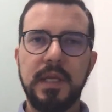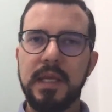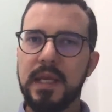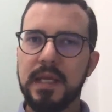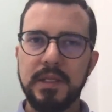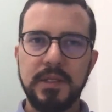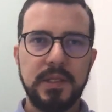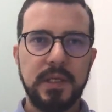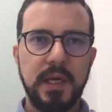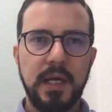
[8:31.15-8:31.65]

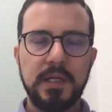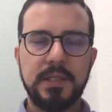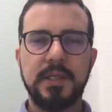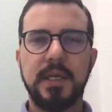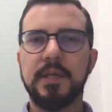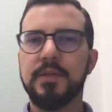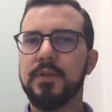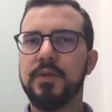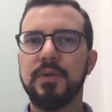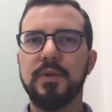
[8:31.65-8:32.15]
insights
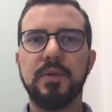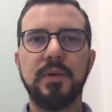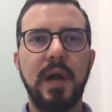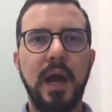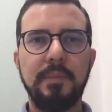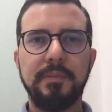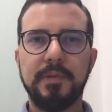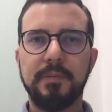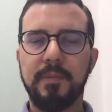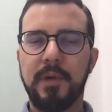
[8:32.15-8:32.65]
that you
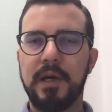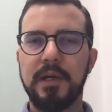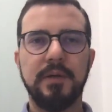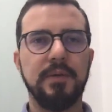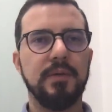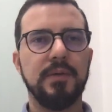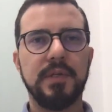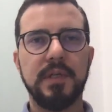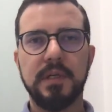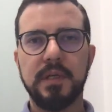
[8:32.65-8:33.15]
grabbed by
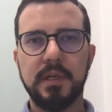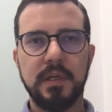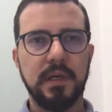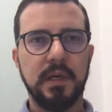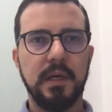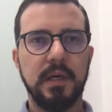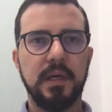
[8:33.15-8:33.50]
using